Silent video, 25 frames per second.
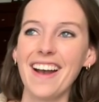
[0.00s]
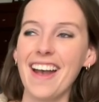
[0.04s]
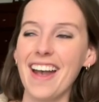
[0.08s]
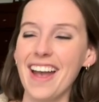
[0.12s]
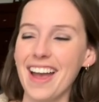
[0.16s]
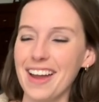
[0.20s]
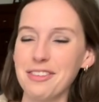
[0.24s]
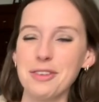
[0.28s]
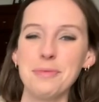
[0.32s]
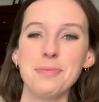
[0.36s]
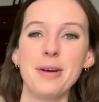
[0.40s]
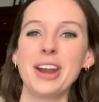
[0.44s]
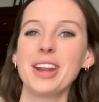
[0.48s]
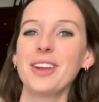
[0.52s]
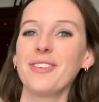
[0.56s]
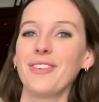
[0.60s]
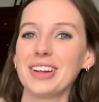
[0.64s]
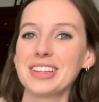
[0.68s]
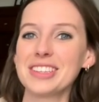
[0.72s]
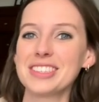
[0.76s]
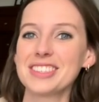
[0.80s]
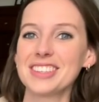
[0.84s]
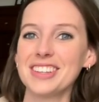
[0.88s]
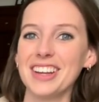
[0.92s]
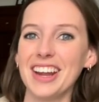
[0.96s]
Everybody
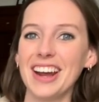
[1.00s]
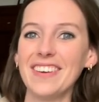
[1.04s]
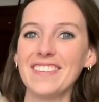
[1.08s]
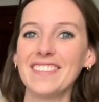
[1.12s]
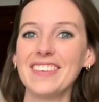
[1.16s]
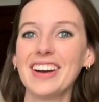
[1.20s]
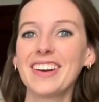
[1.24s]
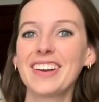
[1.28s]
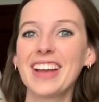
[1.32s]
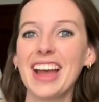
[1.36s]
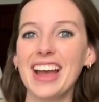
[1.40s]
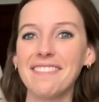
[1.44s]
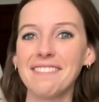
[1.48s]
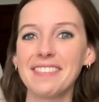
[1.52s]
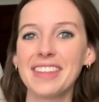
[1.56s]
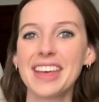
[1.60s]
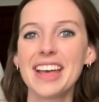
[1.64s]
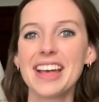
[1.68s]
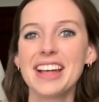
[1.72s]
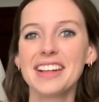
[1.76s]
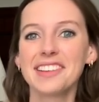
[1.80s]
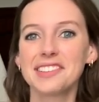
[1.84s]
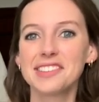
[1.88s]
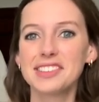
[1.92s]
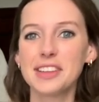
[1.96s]
wants to know. Okay,
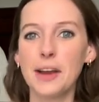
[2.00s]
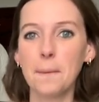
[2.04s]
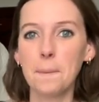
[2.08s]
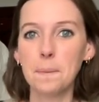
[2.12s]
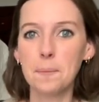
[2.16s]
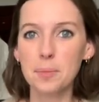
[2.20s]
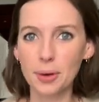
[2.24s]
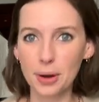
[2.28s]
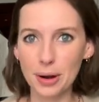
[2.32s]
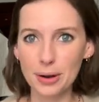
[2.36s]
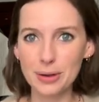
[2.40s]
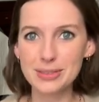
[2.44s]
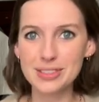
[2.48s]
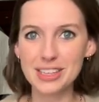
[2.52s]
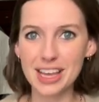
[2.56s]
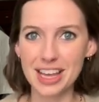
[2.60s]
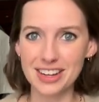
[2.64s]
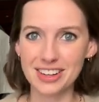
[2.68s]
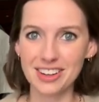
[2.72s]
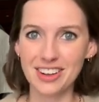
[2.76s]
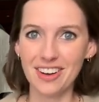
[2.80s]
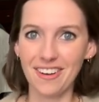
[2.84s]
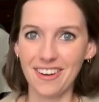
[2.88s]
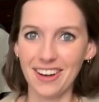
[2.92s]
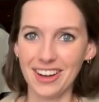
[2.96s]
so pros
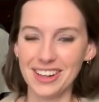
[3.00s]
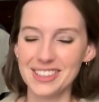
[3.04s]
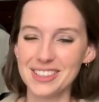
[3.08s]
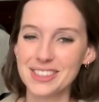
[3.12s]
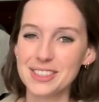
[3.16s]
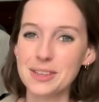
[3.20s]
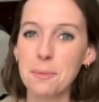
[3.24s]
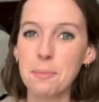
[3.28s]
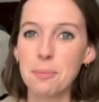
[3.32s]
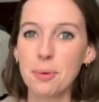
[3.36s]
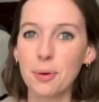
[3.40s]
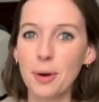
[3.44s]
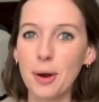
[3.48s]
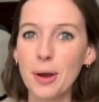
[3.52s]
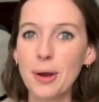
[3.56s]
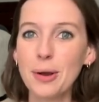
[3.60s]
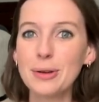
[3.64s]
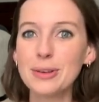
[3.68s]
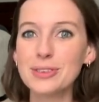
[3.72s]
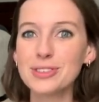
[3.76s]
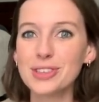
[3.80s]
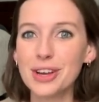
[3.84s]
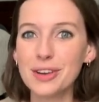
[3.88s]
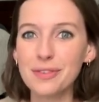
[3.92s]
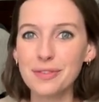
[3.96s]
and cons.
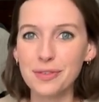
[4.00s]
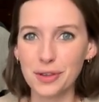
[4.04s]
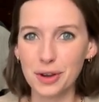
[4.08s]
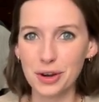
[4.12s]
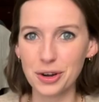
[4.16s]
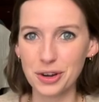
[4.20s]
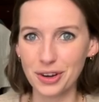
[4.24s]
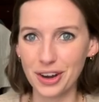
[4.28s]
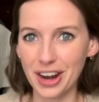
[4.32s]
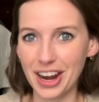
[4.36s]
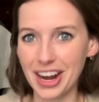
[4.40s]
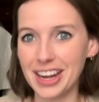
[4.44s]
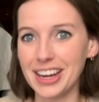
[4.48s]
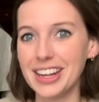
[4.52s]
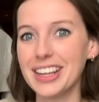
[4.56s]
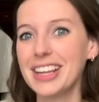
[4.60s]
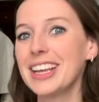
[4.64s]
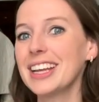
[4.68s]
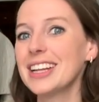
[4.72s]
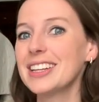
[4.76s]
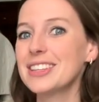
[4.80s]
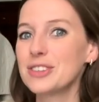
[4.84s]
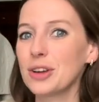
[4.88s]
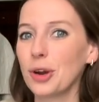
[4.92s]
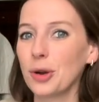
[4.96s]
Pros of third grade,
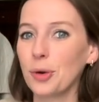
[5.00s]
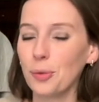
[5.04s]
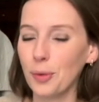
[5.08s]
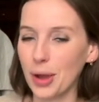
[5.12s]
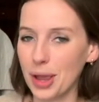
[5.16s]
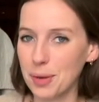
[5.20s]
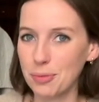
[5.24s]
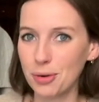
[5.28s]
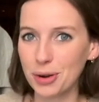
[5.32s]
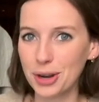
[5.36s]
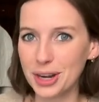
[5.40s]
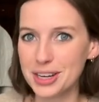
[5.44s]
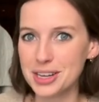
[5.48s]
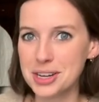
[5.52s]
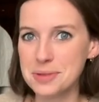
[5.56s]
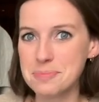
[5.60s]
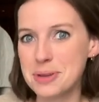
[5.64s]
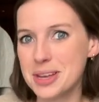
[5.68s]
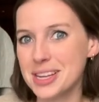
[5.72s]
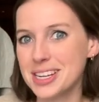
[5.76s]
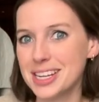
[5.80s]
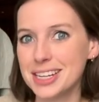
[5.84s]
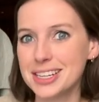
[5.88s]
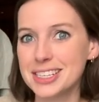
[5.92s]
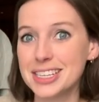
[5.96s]
kids are way more
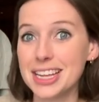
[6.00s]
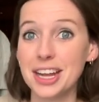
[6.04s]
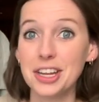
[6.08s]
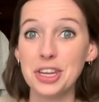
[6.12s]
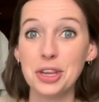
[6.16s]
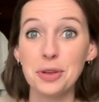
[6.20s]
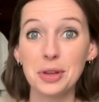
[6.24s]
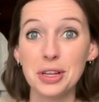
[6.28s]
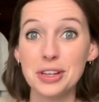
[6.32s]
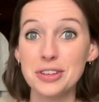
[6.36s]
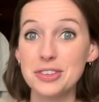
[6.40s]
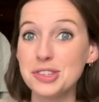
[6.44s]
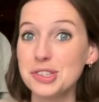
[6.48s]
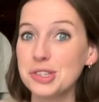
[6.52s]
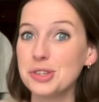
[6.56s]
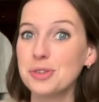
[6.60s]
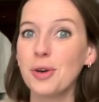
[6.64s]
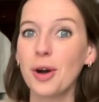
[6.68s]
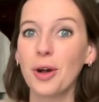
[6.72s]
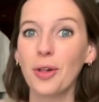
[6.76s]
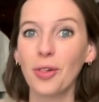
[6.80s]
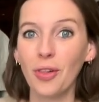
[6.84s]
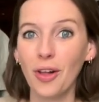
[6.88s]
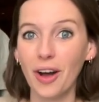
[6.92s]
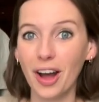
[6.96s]
independent and you can do
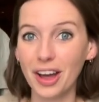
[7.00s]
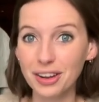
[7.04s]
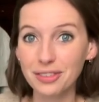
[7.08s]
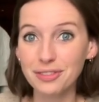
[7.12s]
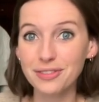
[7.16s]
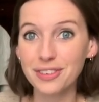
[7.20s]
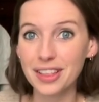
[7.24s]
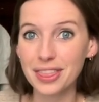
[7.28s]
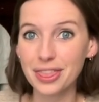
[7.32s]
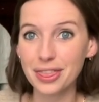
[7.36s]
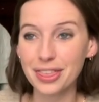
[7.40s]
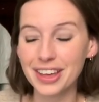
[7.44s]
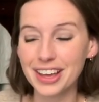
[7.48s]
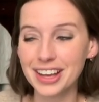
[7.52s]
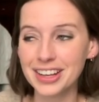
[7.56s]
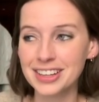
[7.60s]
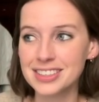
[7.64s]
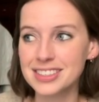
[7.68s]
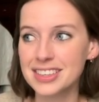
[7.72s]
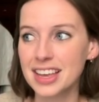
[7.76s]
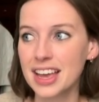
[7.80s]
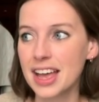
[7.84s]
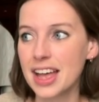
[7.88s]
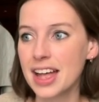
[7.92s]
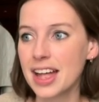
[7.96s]
a lot of fun
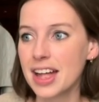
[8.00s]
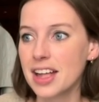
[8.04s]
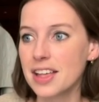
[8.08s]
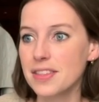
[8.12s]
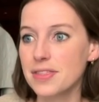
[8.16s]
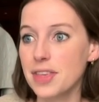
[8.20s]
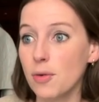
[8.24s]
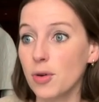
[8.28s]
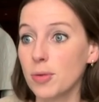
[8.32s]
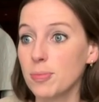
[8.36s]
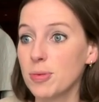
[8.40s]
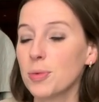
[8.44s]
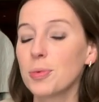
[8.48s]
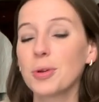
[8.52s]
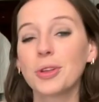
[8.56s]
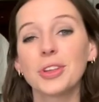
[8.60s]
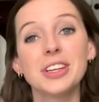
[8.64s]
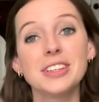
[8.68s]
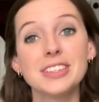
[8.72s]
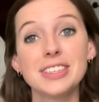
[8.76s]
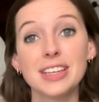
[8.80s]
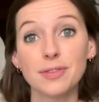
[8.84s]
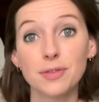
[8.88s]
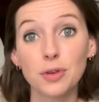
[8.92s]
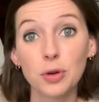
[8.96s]
things that would be
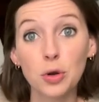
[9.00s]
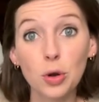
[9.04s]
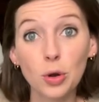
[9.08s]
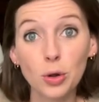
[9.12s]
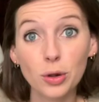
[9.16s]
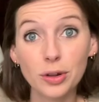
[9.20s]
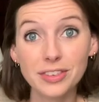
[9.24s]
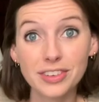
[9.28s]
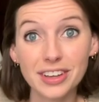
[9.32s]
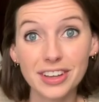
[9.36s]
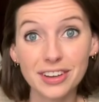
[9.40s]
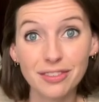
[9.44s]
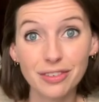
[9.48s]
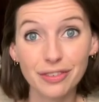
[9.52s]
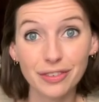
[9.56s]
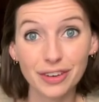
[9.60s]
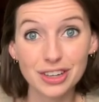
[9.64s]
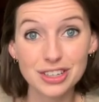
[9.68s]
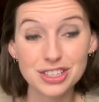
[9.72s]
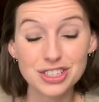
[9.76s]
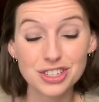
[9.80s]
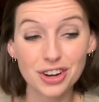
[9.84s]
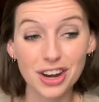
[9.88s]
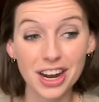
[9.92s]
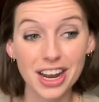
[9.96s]
really difficult in
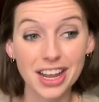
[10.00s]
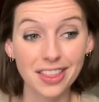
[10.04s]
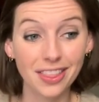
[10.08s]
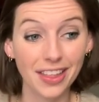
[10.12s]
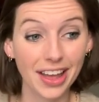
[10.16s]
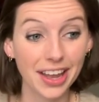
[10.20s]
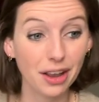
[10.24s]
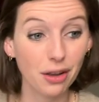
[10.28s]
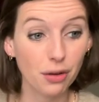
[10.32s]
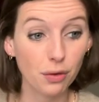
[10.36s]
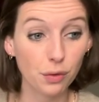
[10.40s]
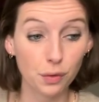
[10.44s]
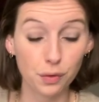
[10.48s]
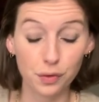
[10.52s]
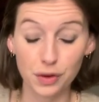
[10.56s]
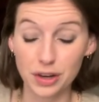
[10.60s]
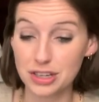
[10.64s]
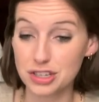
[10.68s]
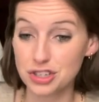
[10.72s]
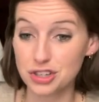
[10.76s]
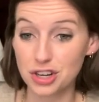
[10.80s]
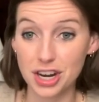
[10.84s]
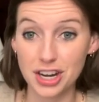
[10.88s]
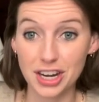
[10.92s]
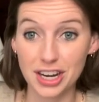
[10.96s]
first grade. Like
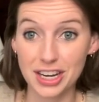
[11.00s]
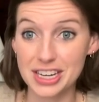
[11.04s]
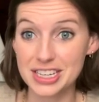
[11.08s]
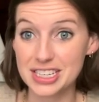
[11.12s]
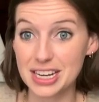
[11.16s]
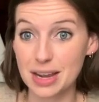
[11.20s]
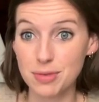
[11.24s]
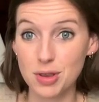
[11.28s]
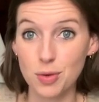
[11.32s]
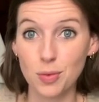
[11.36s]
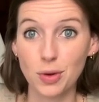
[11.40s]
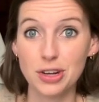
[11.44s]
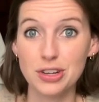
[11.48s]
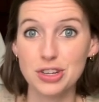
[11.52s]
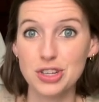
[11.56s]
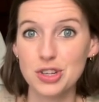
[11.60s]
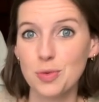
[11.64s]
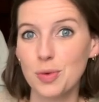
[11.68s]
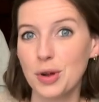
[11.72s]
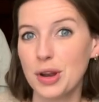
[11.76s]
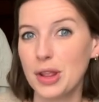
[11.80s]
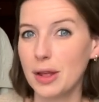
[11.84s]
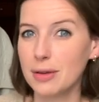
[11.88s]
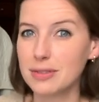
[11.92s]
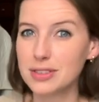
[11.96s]
first grade, anytime you want to do
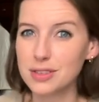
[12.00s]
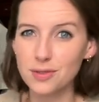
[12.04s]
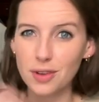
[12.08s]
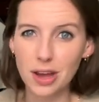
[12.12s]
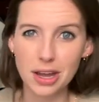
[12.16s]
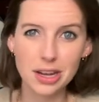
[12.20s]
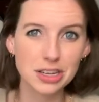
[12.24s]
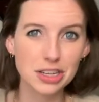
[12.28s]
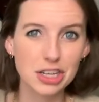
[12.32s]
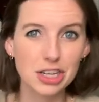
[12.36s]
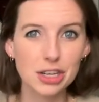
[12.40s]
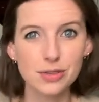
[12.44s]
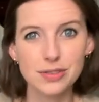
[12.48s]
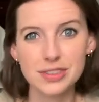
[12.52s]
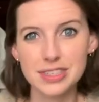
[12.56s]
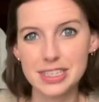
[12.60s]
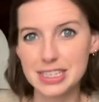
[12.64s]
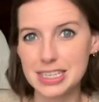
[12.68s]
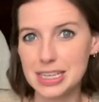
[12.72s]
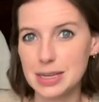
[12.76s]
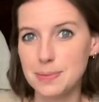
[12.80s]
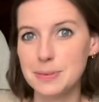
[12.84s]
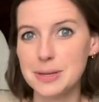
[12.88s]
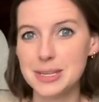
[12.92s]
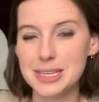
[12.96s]
one of those fun cutesy
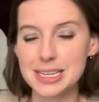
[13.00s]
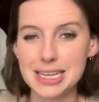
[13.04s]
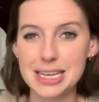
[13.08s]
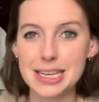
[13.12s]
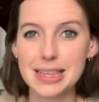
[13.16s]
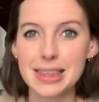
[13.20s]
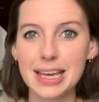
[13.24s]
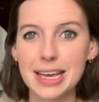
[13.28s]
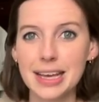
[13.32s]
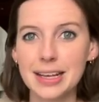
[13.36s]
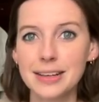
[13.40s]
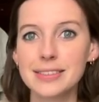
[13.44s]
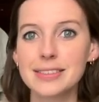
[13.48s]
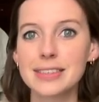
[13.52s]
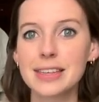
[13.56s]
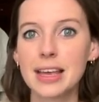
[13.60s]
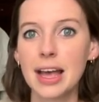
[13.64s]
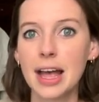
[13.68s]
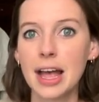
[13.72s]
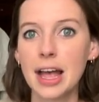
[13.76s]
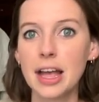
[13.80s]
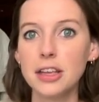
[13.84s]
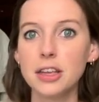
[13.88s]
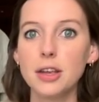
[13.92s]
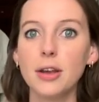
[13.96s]
TPT things,
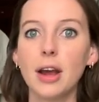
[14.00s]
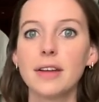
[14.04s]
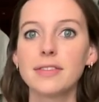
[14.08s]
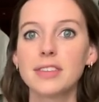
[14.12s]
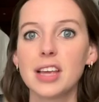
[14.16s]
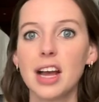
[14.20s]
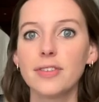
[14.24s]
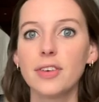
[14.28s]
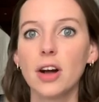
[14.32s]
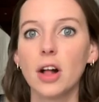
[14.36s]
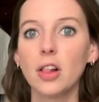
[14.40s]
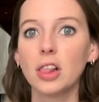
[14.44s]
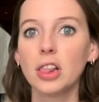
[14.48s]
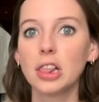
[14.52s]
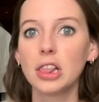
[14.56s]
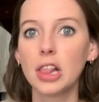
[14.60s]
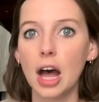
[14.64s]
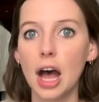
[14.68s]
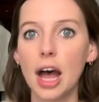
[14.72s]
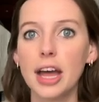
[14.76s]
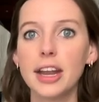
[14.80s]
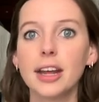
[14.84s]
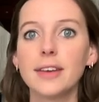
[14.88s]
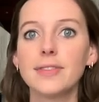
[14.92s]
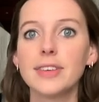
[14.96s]
you have to have a
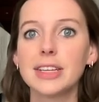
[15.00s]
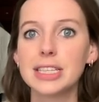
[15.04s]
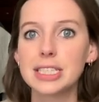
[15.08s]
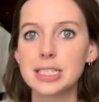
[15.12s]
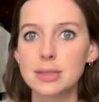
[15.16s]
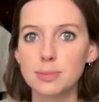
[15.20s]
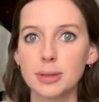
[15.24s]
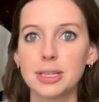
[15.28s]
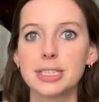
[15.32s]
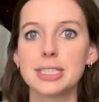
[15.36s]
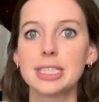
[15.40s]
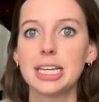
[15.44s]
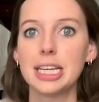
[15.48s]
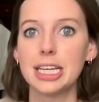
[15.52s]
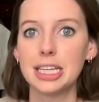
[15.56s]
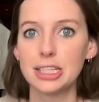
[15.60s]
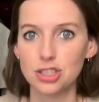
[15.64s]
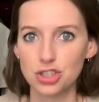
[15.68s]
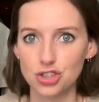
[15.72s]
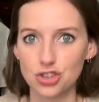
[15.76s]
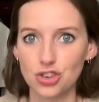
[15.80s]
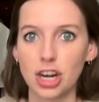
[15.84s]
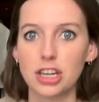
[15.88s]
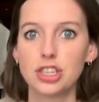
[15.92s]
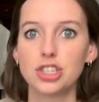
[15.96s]
lot of explicit
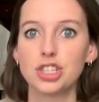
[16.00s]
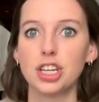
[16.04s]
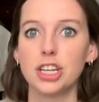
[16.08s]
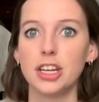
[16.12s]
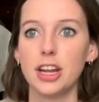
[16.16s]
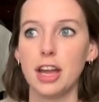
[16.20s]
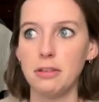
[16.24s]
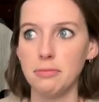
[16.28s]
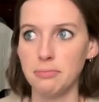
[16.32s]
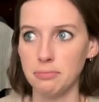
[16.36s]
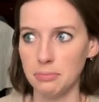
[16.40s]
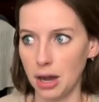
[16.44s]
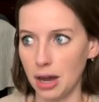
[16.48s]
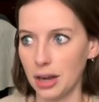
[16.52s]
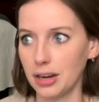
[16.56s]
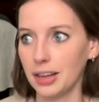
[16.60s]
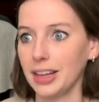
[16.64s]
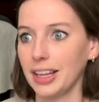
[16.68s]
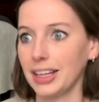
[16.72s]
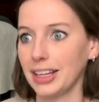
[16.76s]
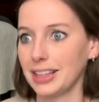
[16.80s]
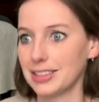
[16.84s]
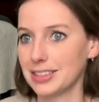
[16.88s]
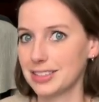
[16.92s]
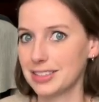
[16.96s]
instruction and
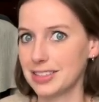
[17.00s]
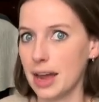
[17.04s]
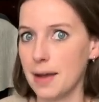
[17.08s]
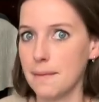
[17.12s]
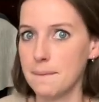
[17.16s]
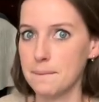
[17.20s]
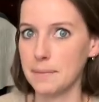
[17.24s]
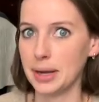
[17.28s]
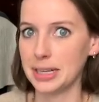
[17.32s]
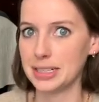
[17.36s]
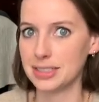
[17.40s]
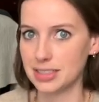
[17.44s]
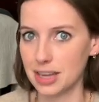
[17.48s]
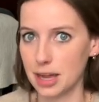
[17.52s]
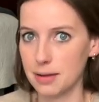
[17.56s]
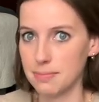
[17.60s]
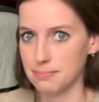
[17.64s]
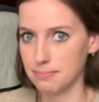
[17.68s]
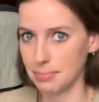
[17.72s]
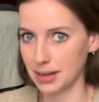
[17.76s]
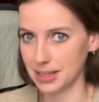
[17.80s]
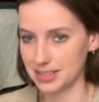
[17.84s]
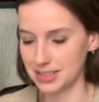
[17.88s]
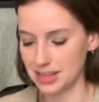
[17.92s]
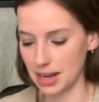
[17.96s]
modeling and step by
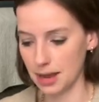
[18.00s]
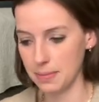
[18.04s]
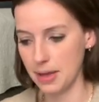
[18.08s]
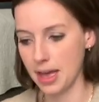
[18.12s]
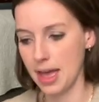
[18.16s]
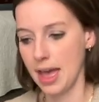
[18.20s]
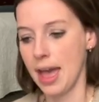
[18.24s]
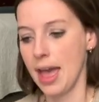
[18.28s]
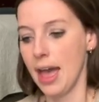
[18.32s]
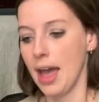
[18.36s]
step by step.